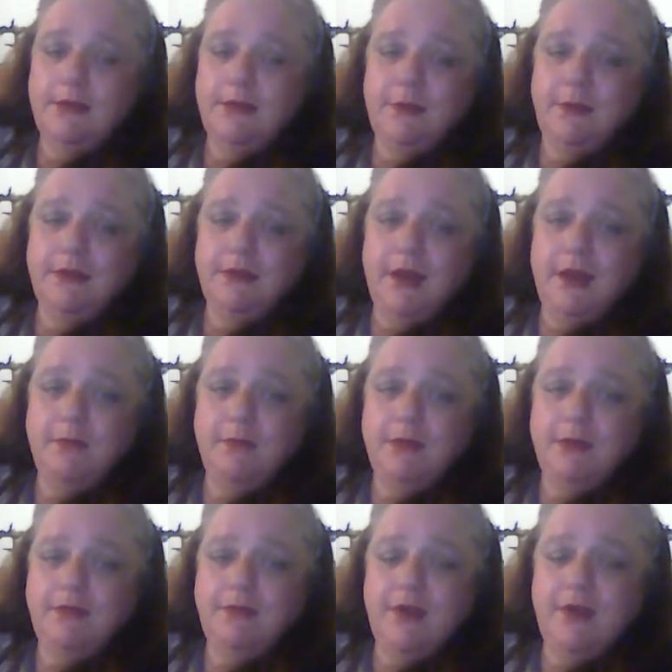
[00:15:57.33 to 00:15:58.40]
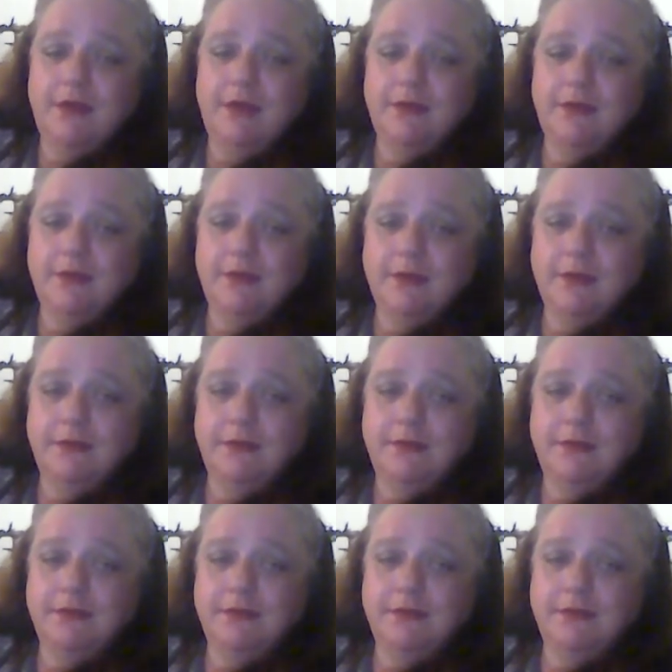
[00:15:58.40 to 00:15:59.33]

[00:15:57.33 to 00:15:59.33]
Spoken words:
I spent time with friends.